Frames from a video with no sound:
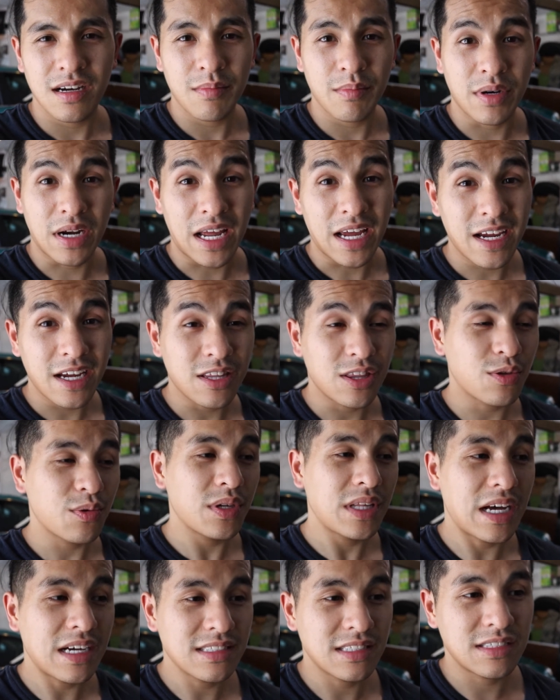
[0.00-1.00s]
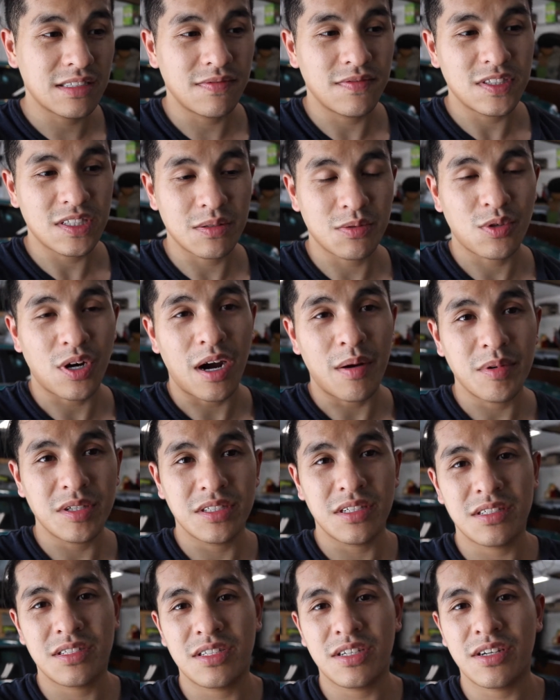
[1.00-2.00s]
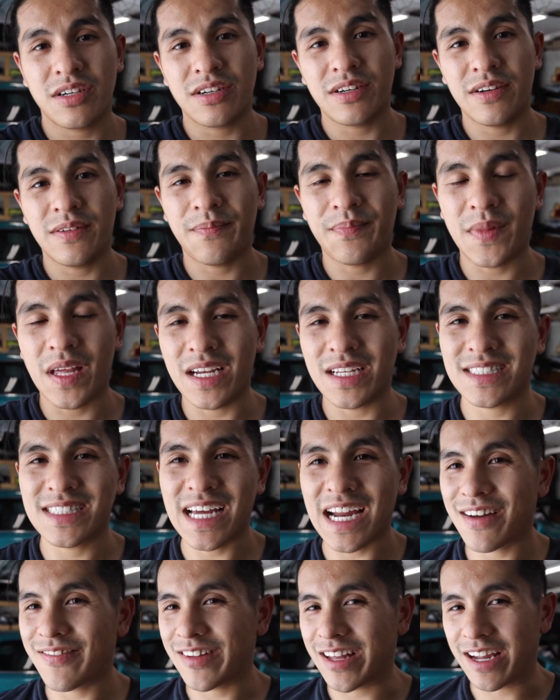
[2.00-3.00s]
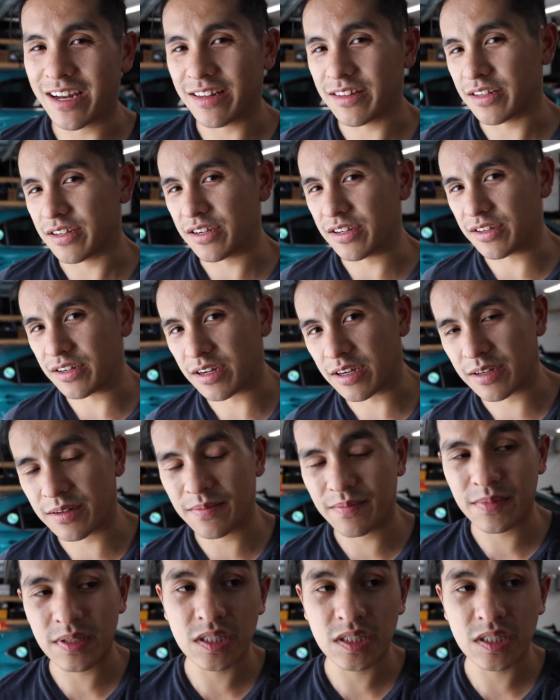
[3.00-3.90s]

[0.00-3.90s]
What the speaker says: but I hit 3,000 subscribers this year, and it's not even the end of the year yet.